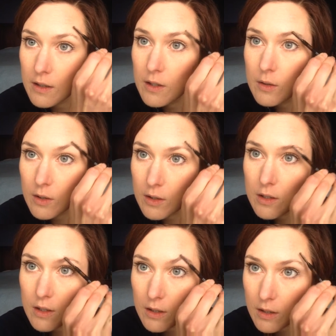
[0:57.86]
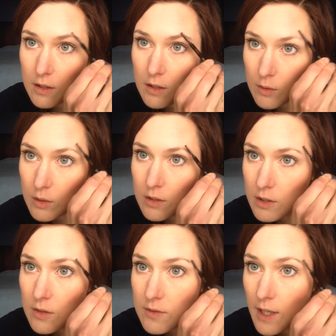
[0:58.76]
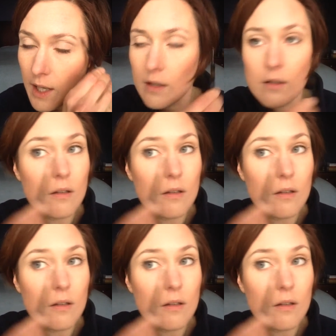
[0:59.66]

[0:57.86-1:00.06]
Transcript: you could use that.